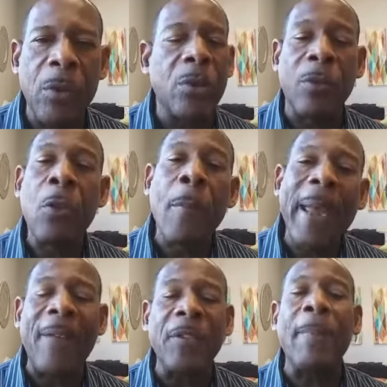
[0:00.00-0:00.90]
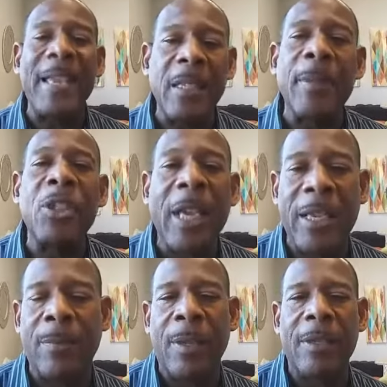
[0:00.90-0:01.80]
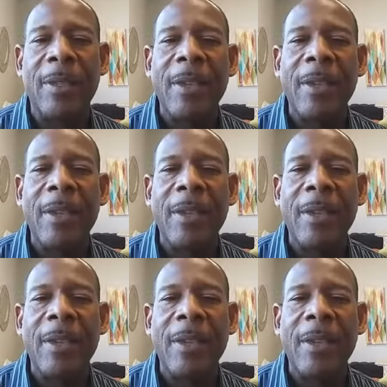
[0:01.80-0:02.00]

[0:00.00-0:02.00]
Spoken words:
So you may have to make some adjustments